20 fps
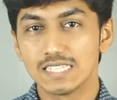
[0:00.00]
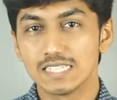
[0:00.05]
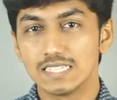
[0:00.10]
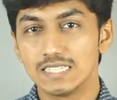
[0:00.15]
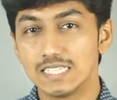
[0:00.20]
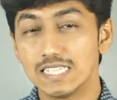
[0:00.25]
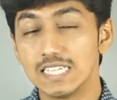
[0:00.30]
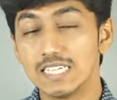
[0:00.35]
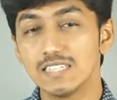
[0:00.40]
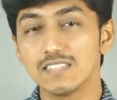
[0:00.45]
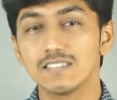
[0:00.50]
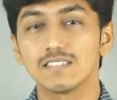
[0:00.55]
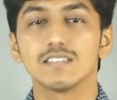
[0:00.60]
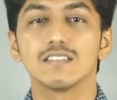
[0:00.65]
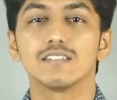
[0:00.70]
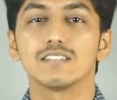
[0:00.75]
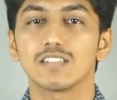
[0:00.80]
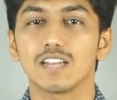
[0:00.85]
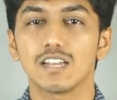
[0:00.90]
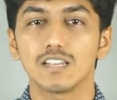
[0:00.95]
these
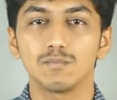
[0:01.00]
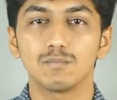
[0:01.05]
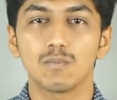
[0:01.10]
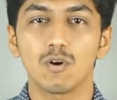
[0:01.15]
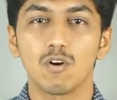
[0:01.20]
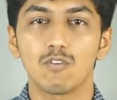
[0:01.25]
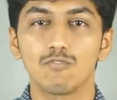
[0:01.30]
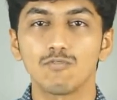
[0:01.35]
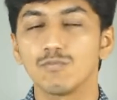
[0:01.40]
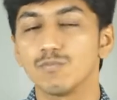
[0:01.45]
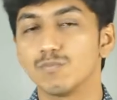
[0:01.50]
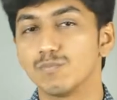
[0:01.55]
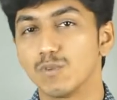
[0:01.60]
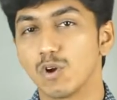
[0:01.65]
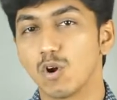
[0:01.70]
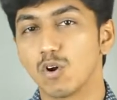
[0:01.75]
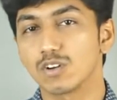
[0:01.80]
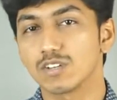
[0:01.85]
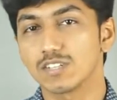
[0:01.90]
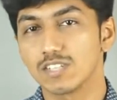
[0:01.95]
type of
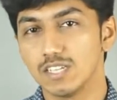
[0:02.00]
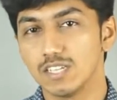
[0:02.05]
broad